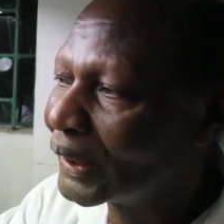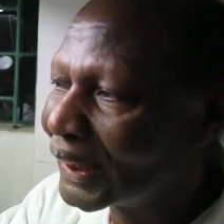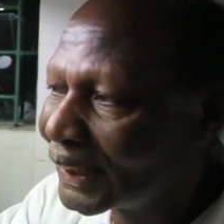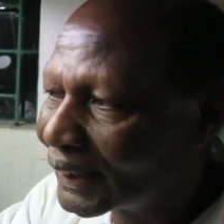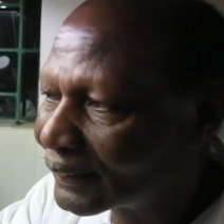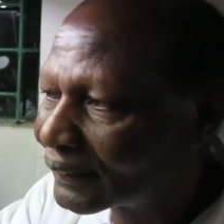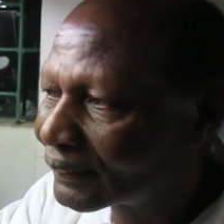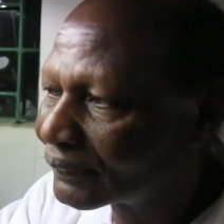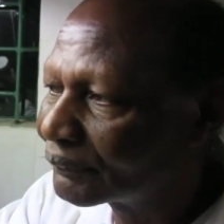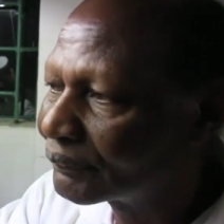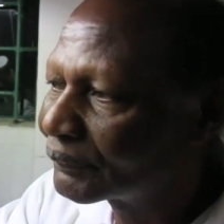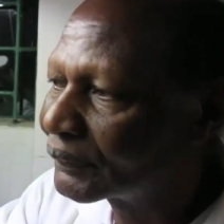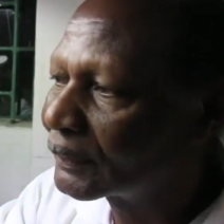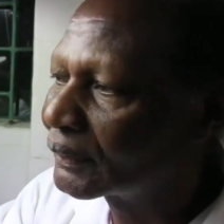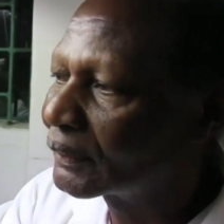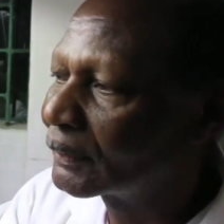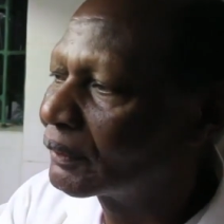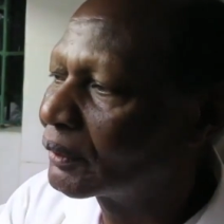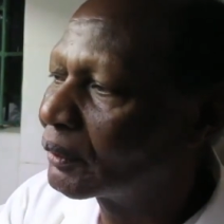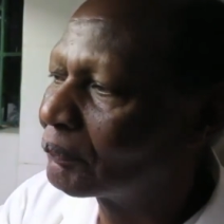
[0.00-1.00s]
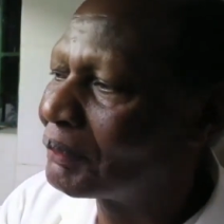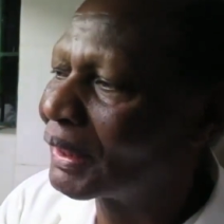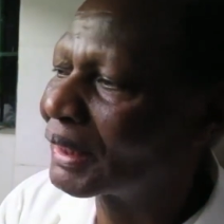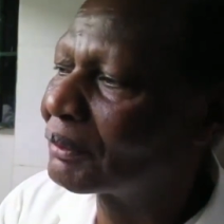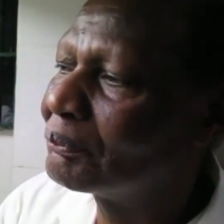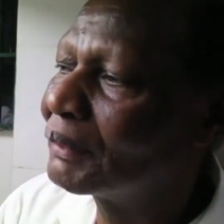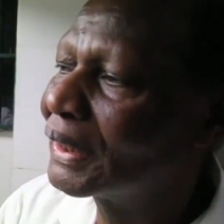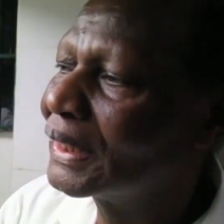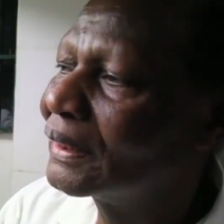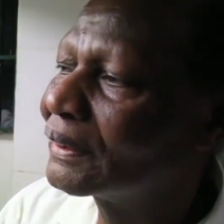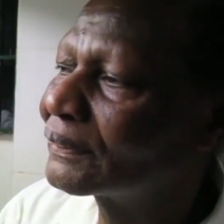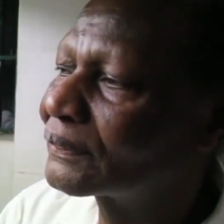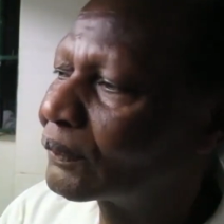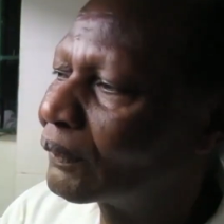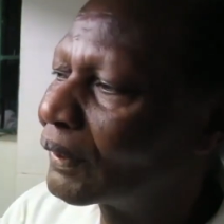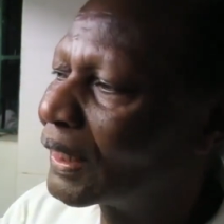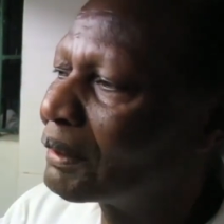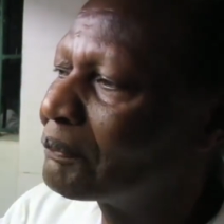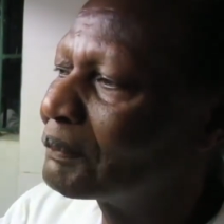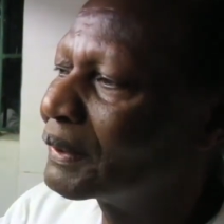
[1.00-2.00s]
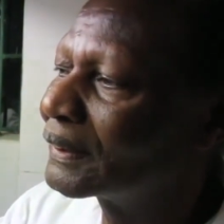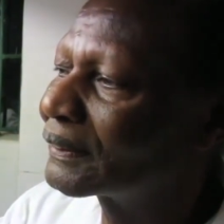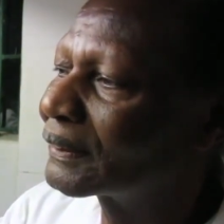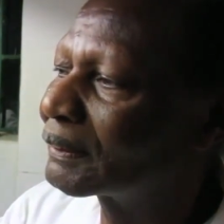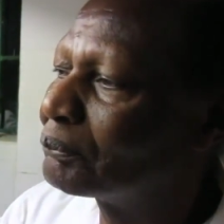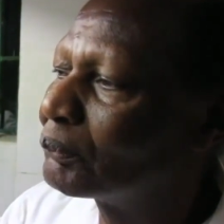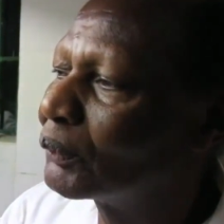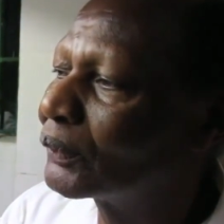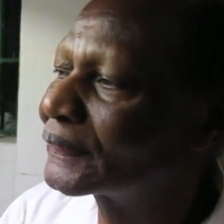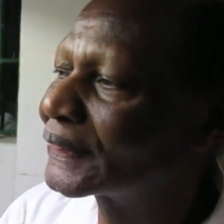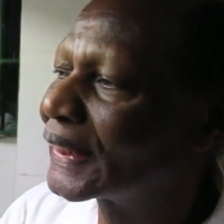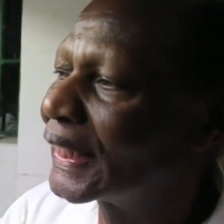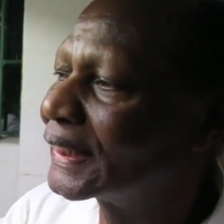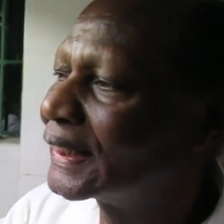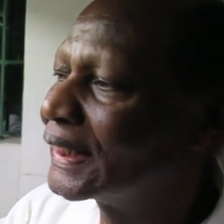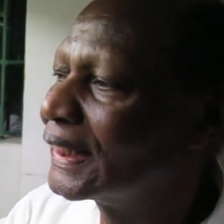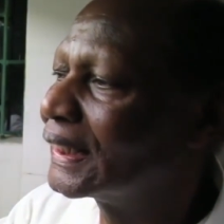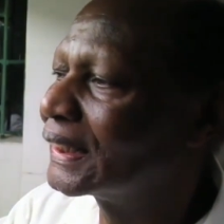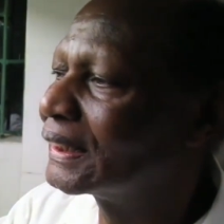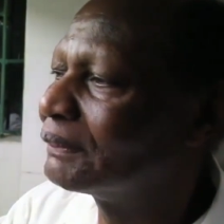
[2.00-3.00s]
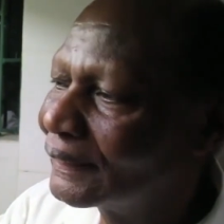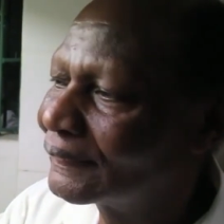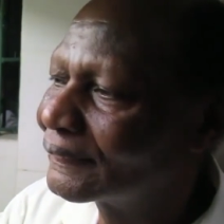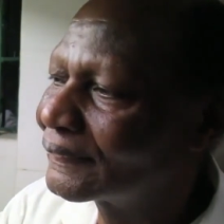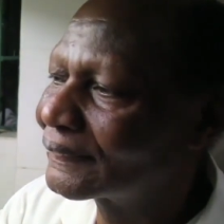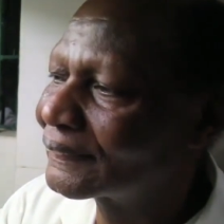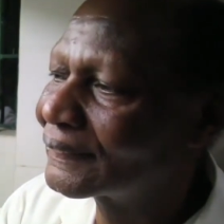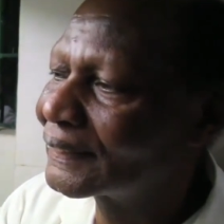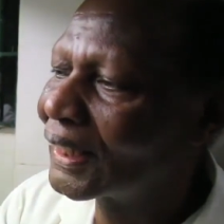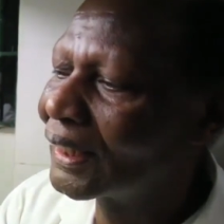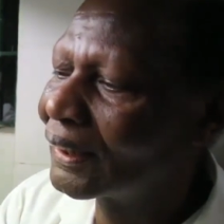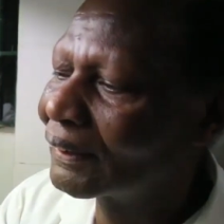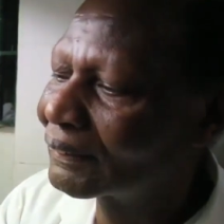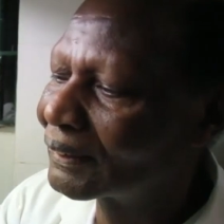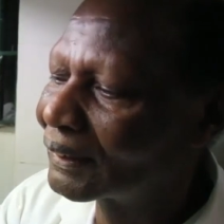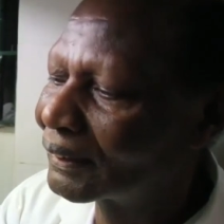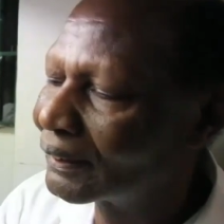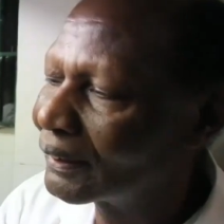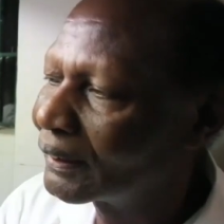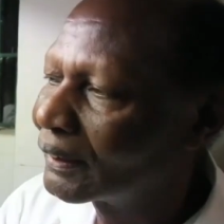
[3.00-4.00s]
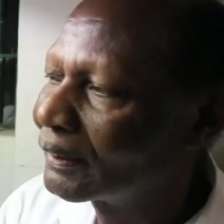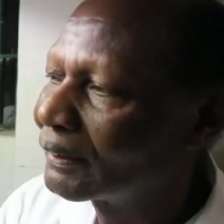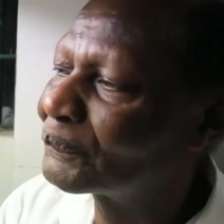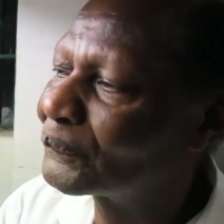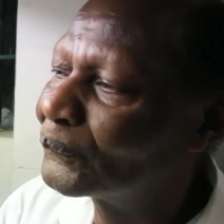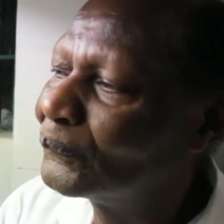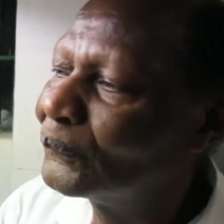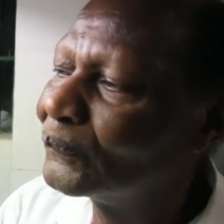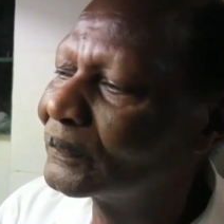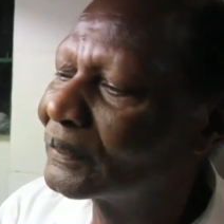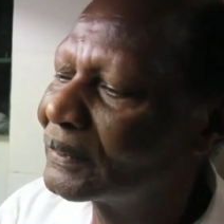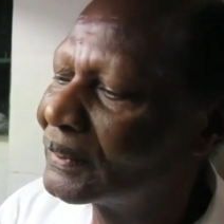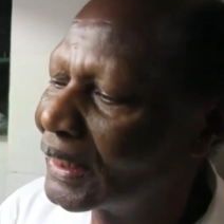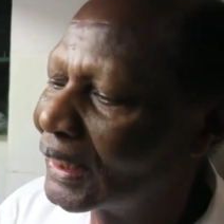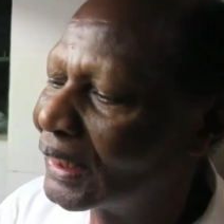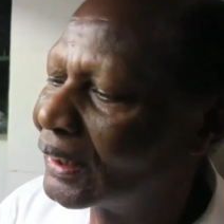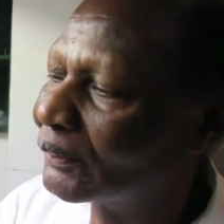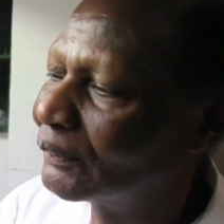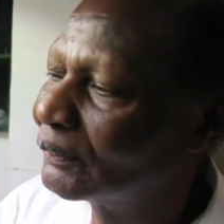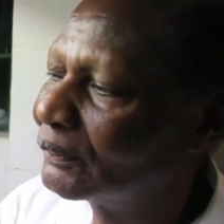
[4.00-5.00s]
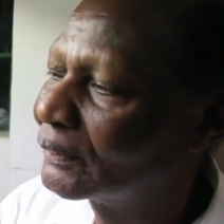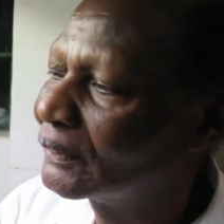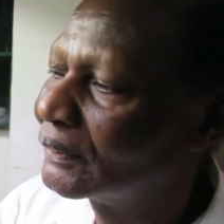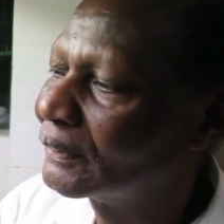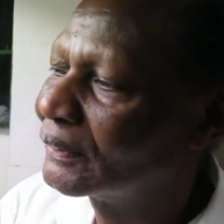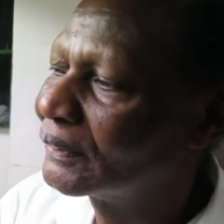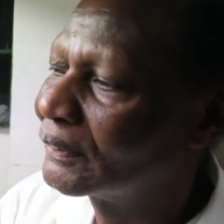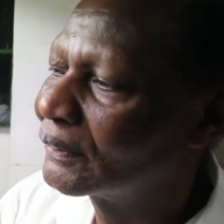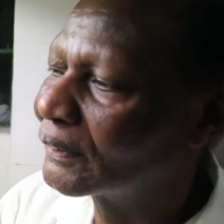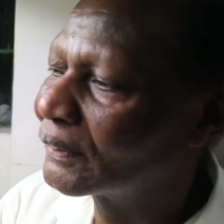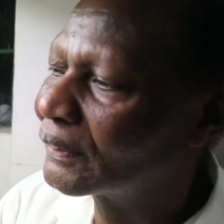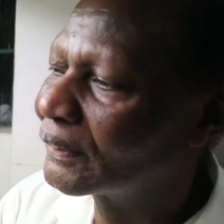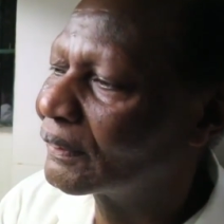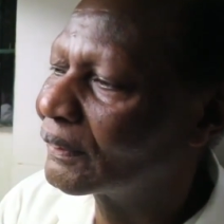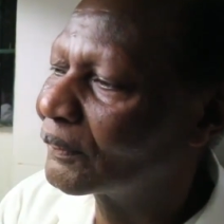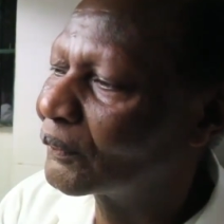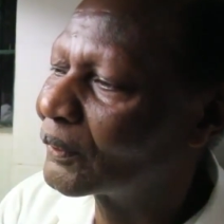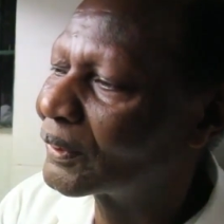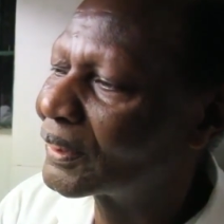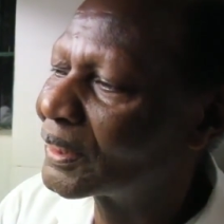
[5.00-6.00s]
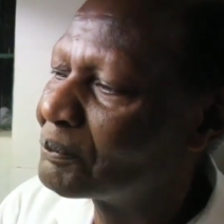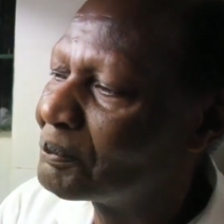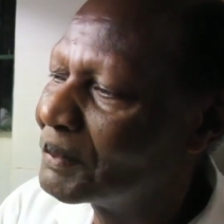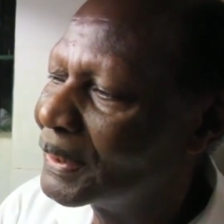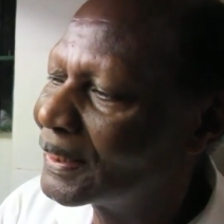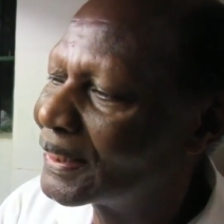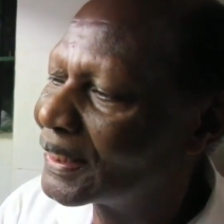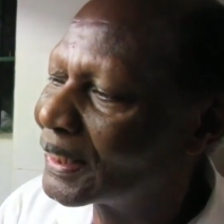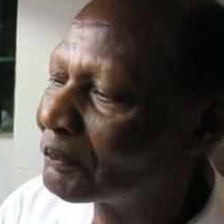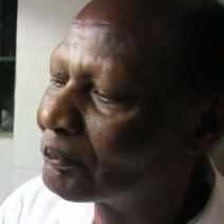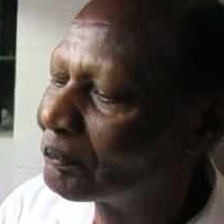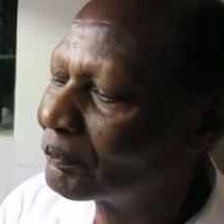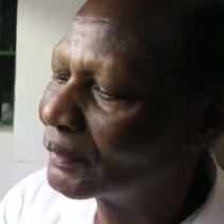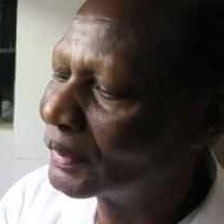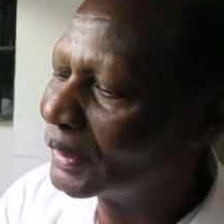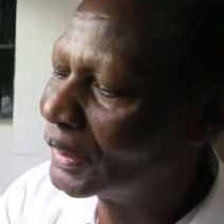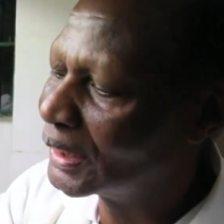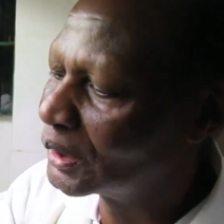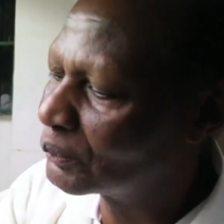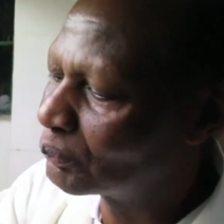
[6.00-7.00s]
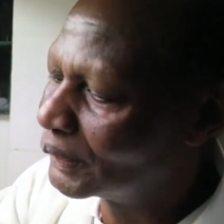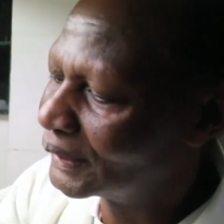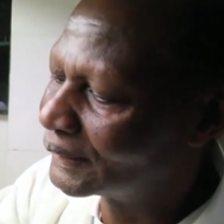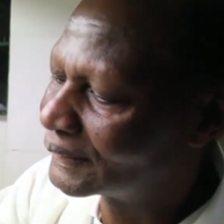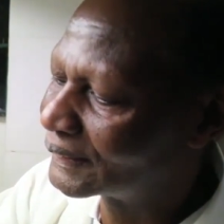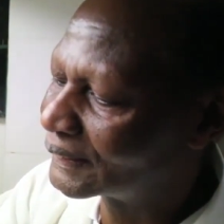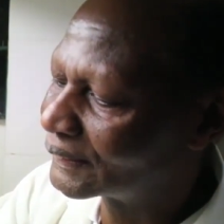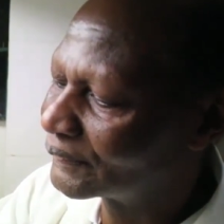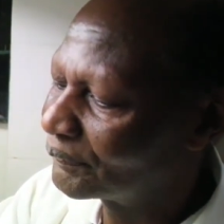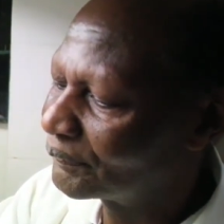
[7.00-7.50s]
wheat, but mainly sorghum is the most ideal. This is now the food now, or the medium in which